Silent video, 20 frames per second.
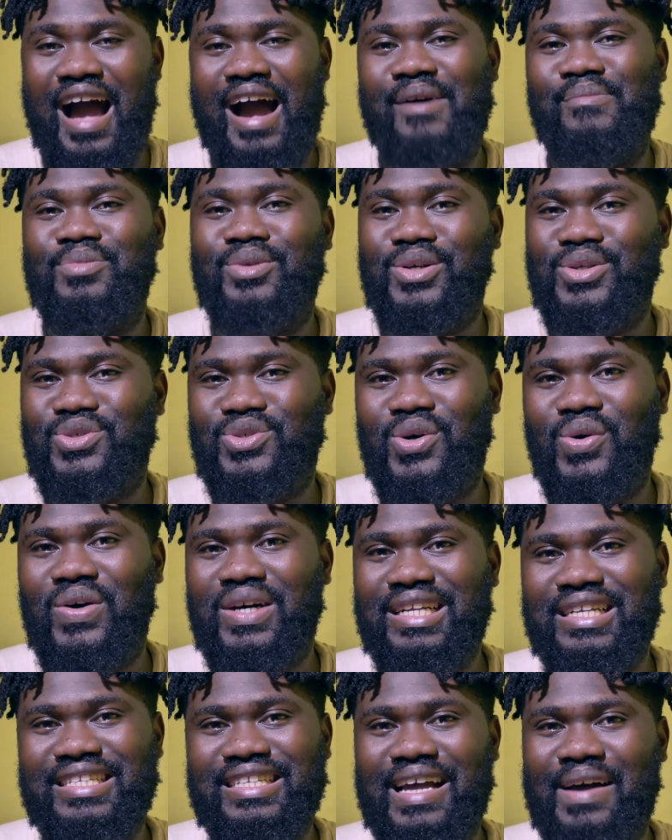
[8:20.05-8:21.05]
I'm not sure
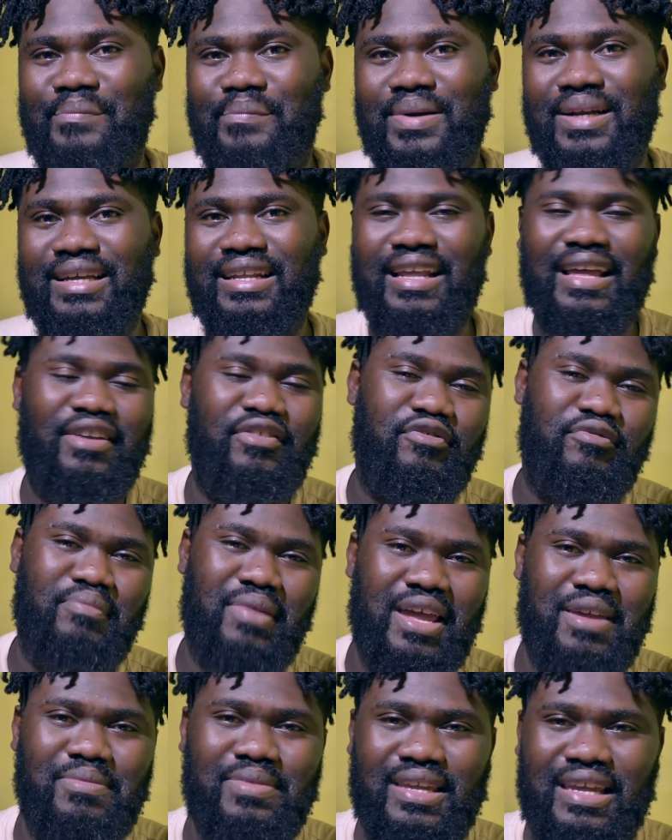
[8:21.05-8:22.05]
what is happening, if
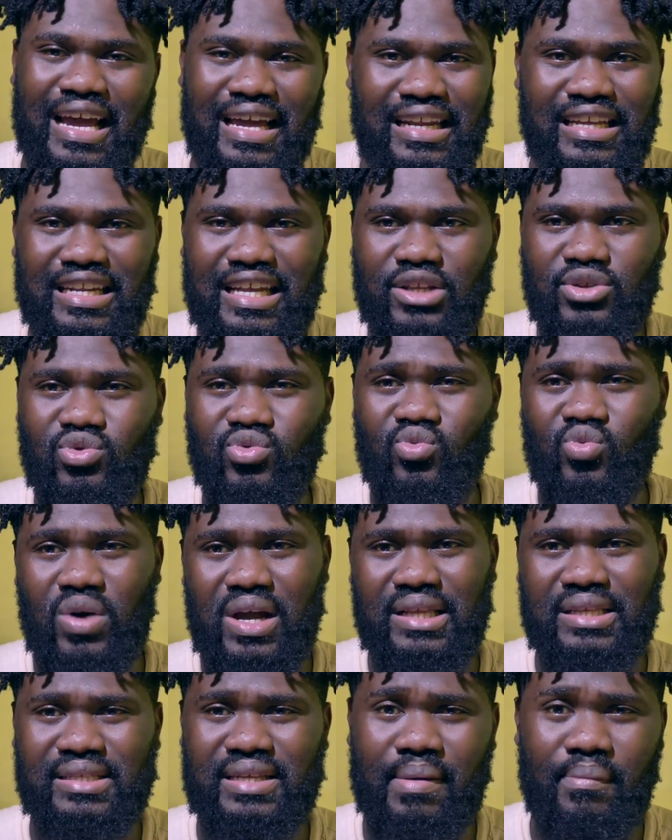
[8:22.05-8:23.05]
maybe I needed to
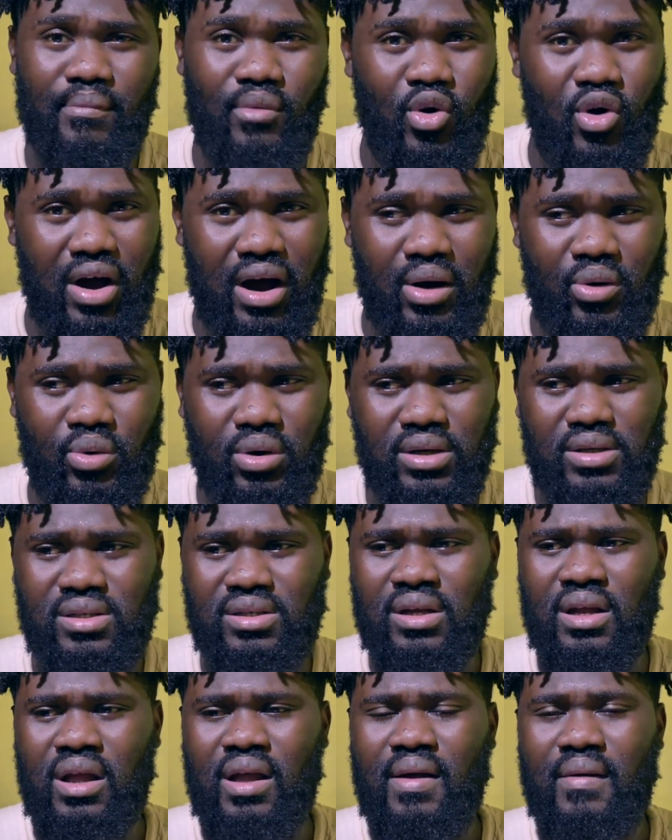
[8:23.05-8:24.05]
wait some more
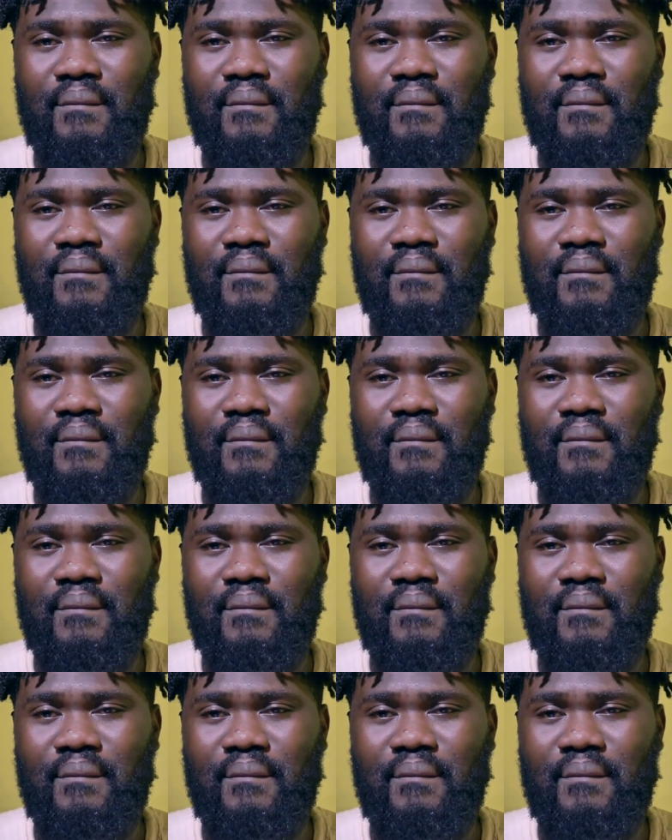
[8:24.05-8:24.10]
hours.